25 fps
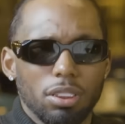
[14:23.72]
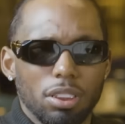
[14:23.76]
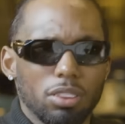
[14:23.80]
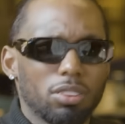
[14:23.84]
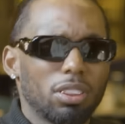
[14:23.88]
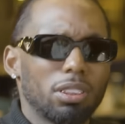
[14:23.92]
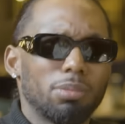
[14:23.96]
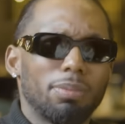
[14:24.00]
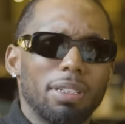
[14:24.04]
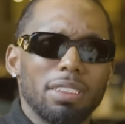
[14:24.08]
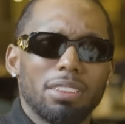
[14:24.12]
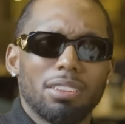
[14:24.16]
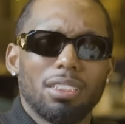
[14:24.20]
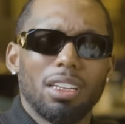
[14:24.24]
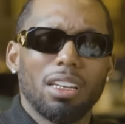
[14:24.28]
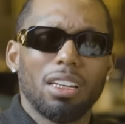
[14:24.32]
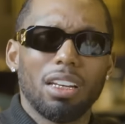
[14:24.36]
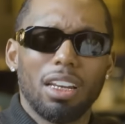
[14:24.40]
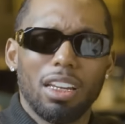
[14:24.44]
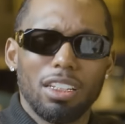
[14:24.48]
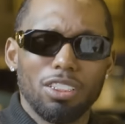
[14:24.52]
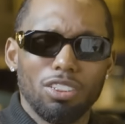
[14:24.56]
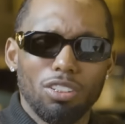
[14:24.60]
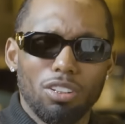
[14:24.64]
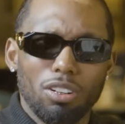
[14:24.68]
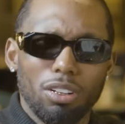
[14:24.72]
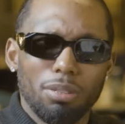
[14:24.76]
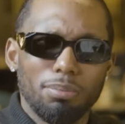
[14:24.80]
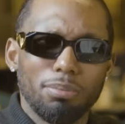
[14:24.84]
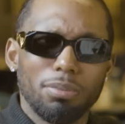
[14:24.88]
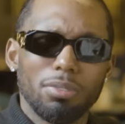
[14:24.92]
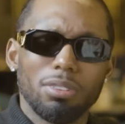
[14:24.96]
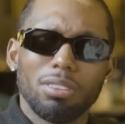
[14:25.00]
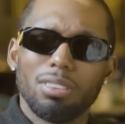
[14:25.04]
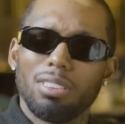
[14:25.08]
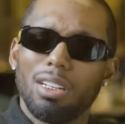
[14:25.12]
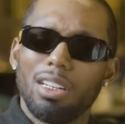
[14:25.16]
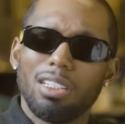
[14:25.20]
That's what I was about to say, like you can't
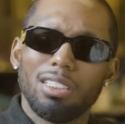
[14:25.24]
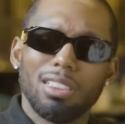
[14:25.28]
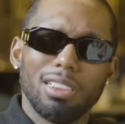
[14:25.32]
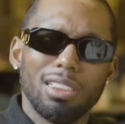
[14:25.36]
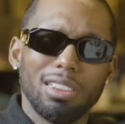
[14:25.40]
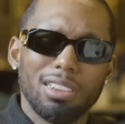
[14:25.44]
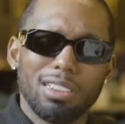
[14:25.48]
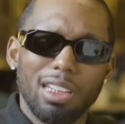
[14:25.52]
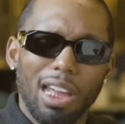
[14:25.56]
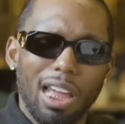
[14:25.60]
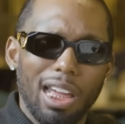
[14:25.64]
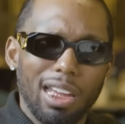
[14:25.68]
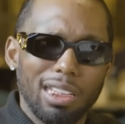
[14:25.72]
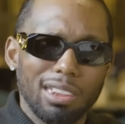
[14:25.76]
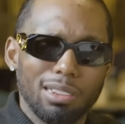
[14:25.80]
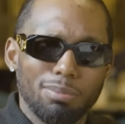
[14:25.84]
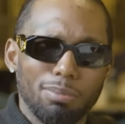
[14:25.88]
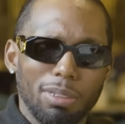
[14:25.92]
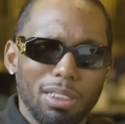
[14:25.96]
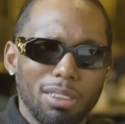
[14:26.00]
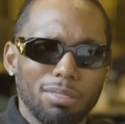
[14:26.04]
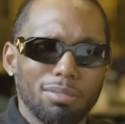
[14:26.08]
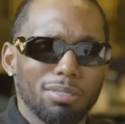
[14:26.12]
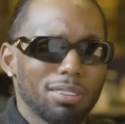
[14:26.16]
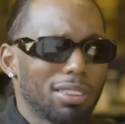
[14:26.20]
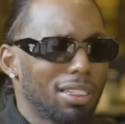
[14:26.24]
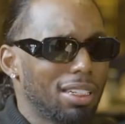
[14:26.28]
be, like you need your eyes, babes.